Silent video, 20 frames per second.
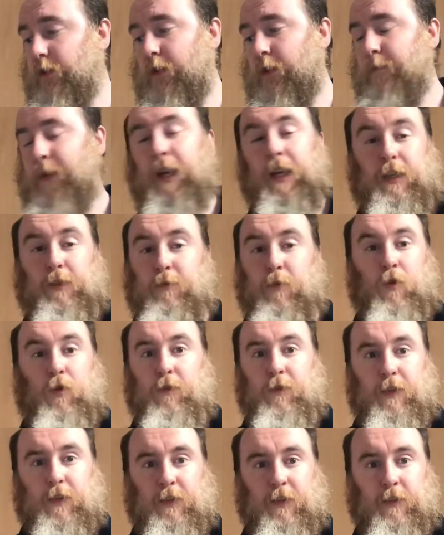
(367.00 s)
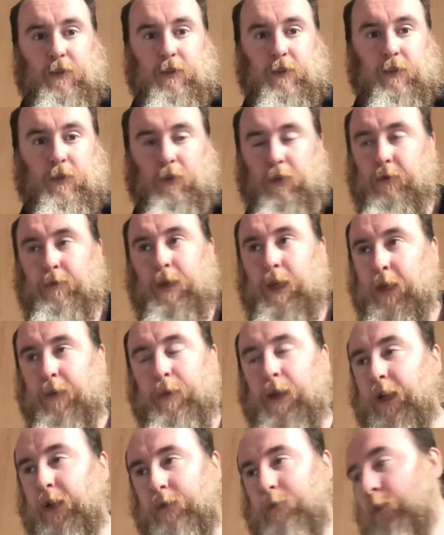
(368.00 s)
he makes movies. You know, he, ma- he
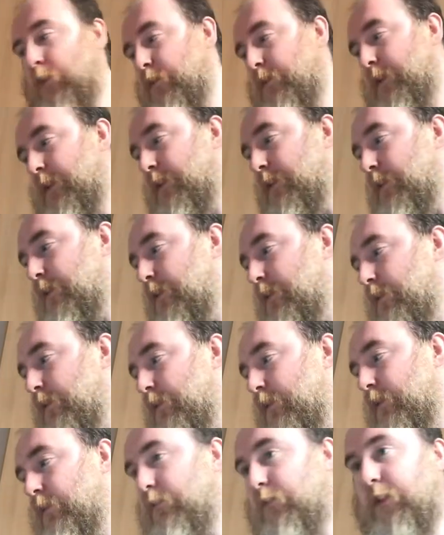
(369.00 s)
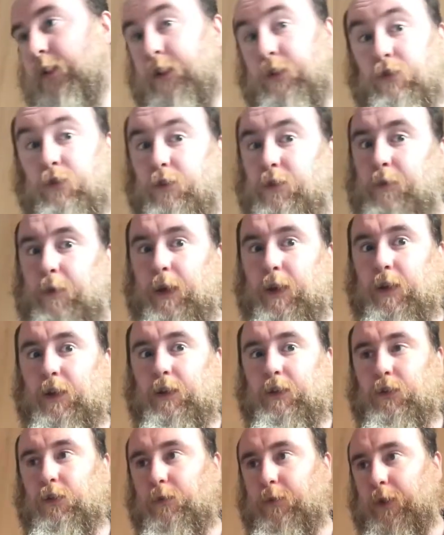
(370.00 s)
makes movies. So I'm really chuffed about that.
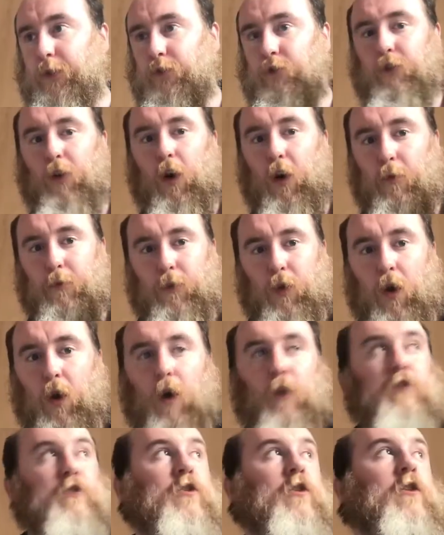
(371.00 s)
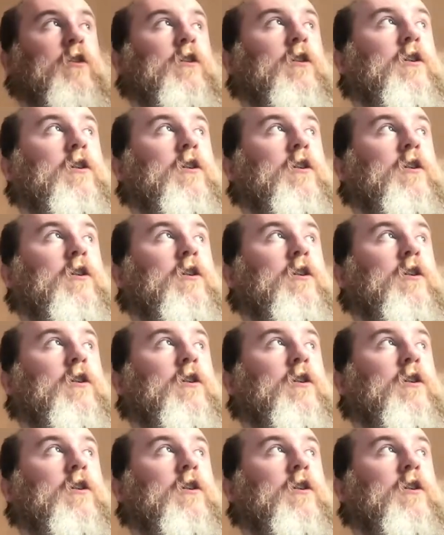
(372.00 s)
It's going to be top notch.